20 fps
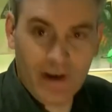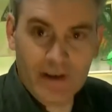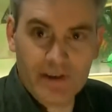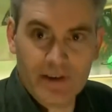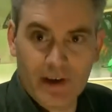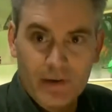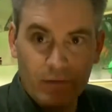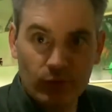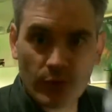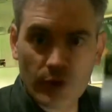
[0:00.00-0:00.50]
It's
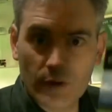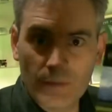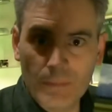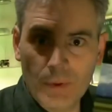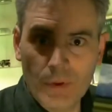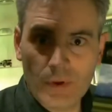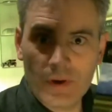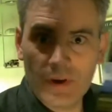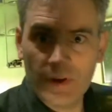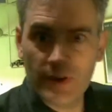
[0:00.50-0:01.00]
a real
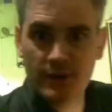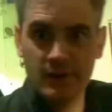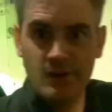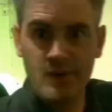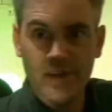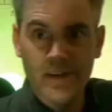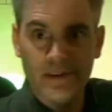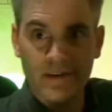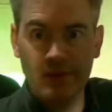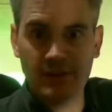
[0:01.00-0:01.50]
book. This
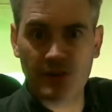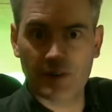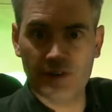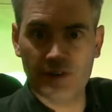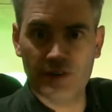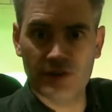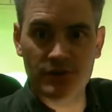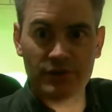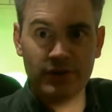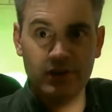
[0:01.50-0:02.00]
is
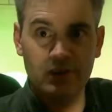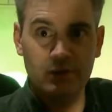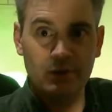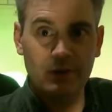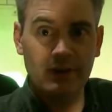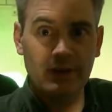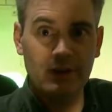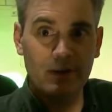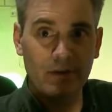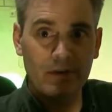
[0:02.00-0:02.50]

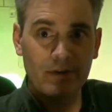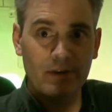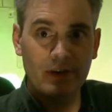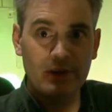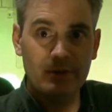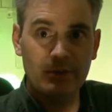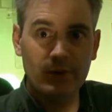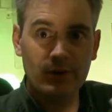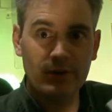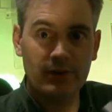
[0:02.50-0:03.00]
genuinely not an
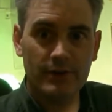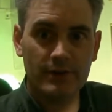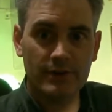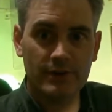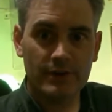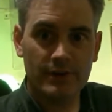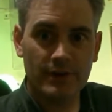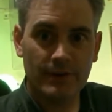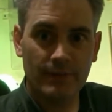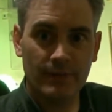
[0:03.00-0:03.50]
e-book. This
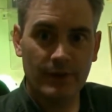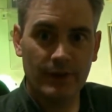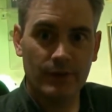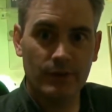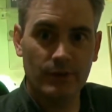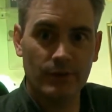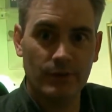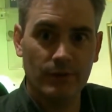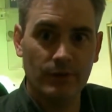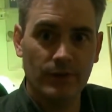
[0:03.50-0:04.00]
is something you
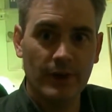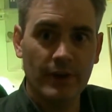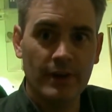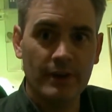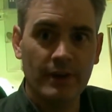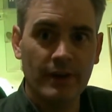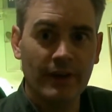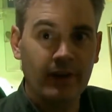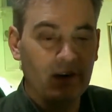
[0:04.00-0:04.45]
can read.